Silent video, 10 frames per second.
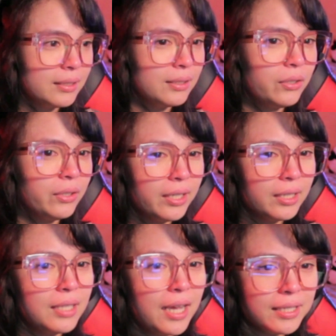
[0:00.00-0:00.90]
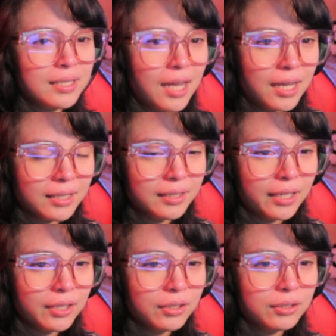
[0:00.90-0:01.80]
Okay, nice ad.
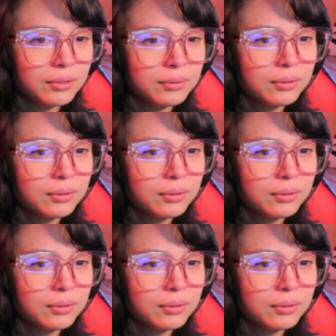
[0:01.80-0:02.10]
Thank you.